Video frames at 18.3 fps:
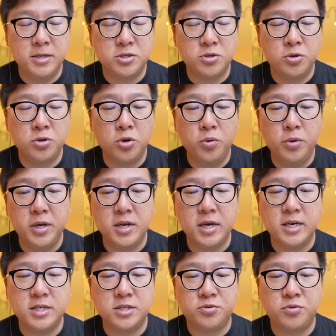So knowing
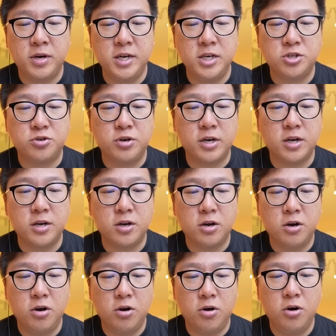that he's running Dragon
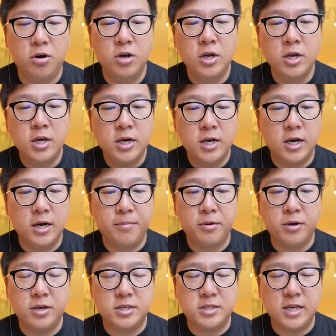Claw, I'm
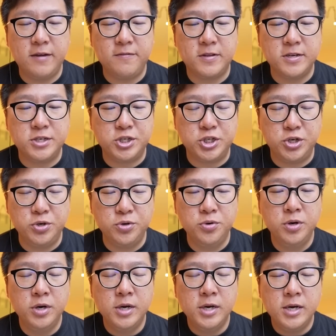going to save the
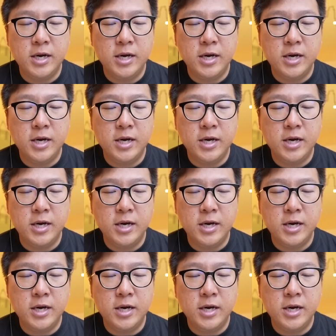shield.